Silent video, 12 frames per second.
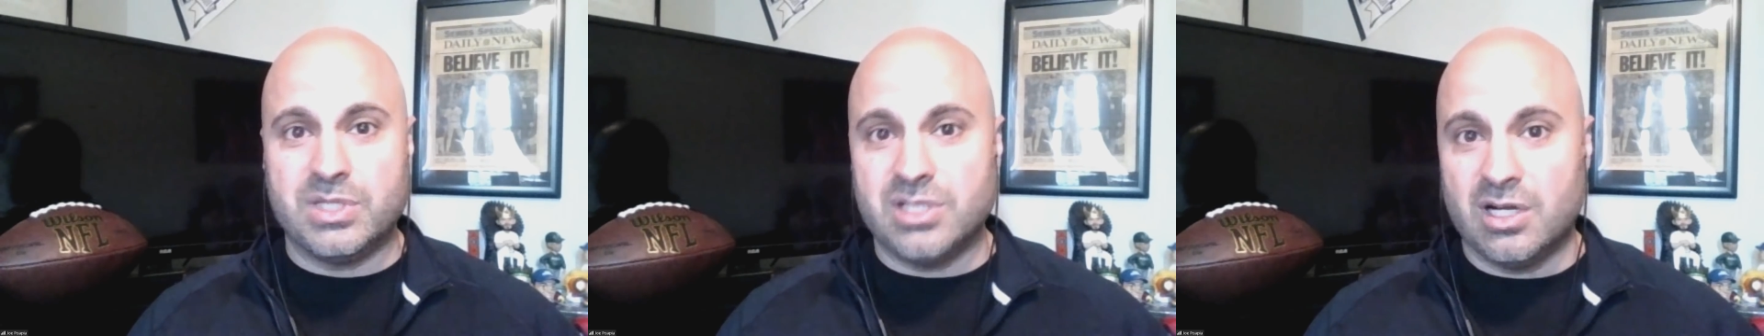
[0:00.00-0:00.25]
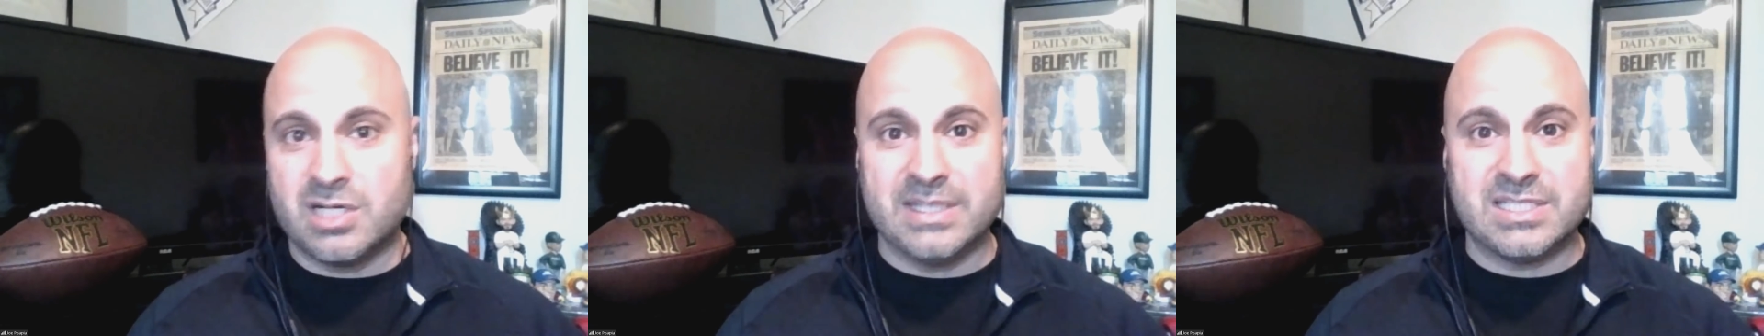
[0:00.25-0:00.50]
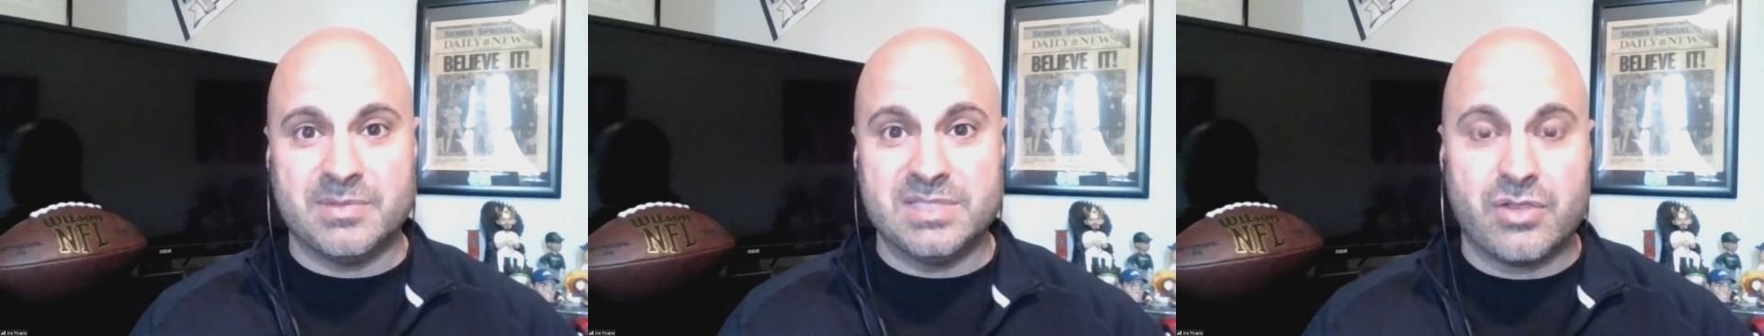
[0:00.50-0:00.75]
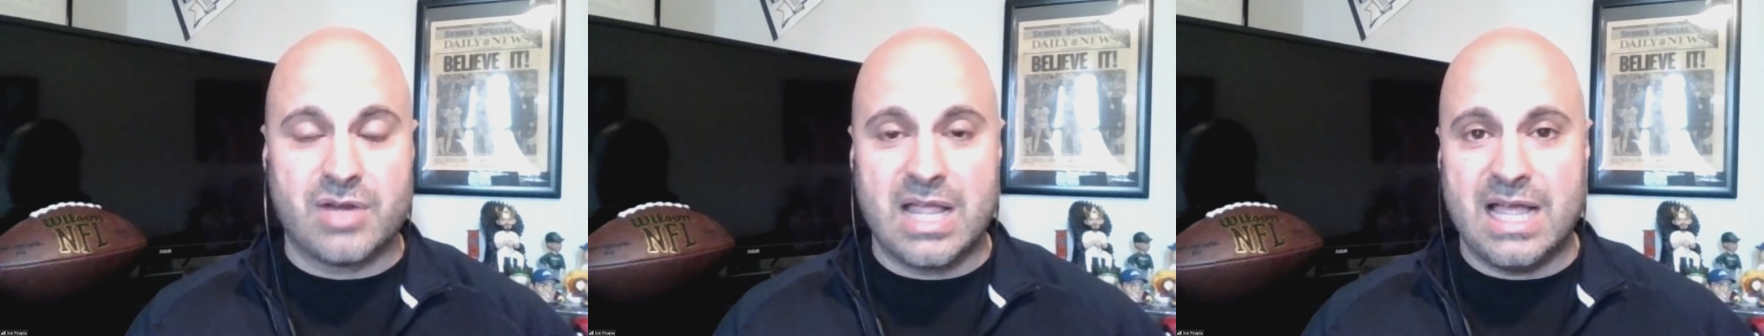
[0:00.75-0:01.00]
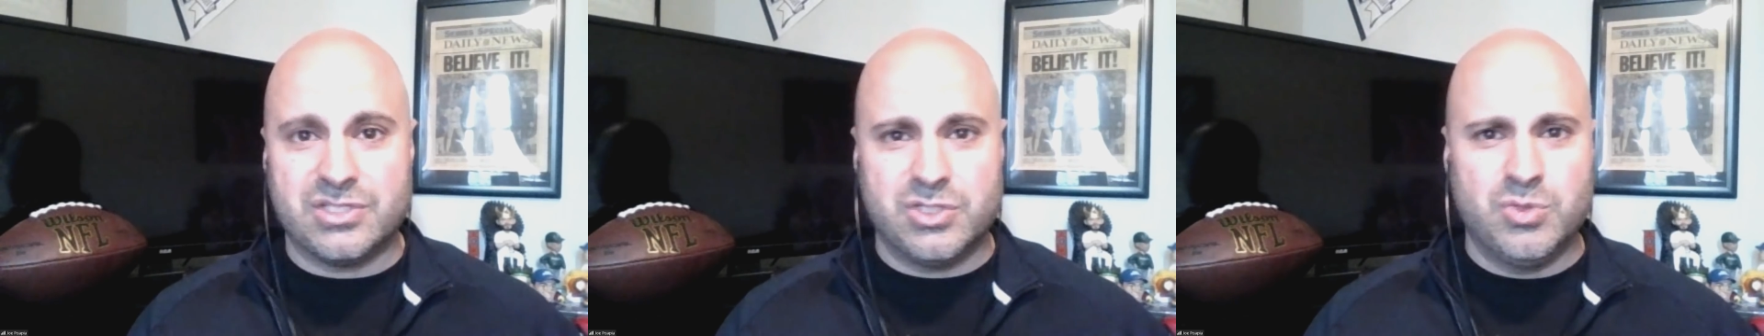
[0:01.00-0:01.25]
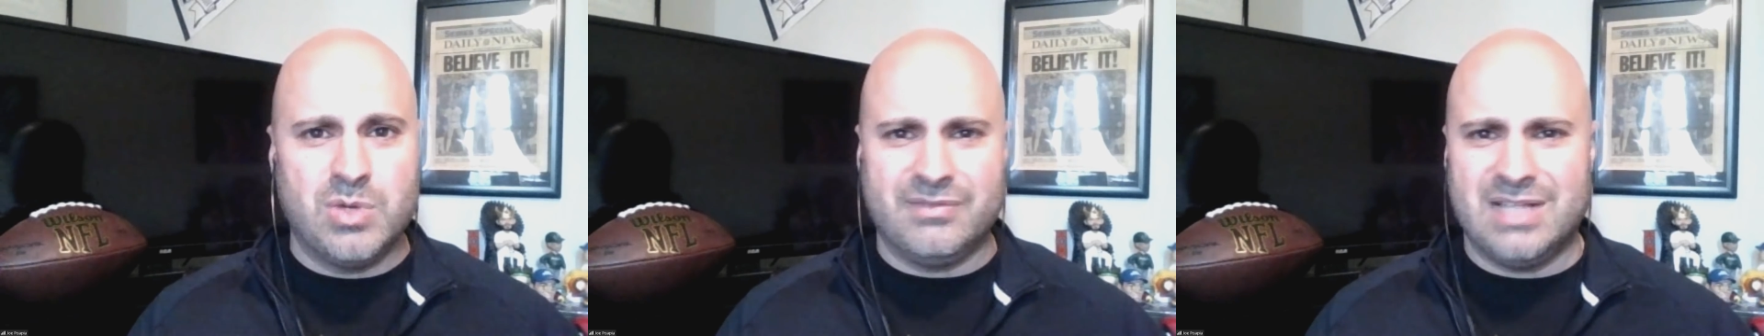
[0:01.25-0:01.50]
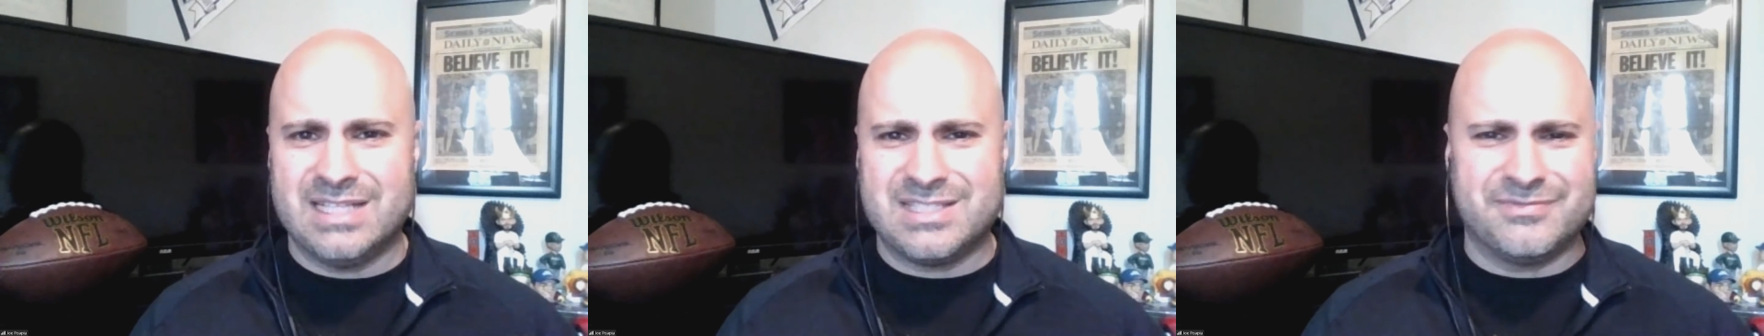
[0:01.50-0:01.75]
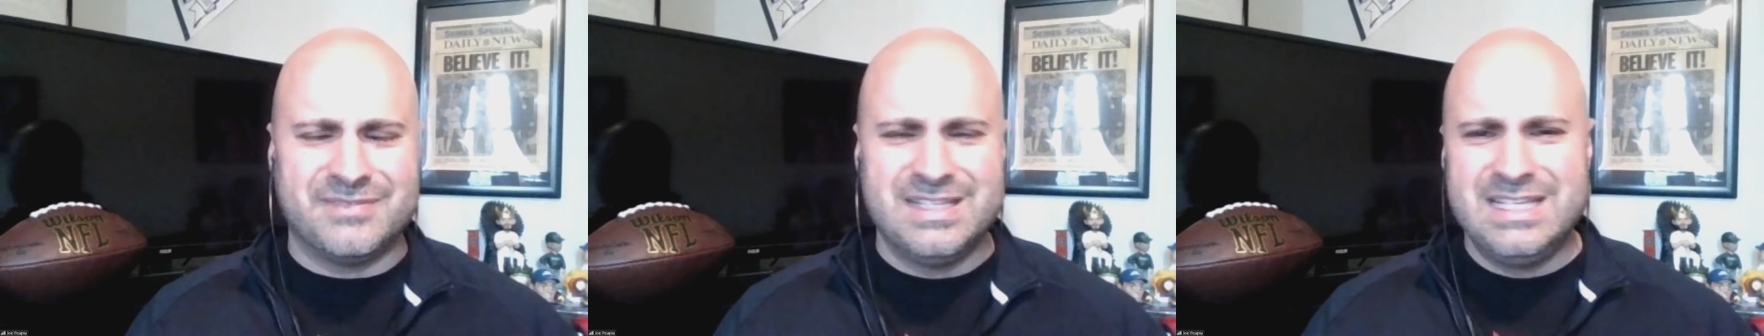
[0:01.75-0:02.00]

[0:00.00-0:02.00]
We talked about some of these other guys, too, who have lots of,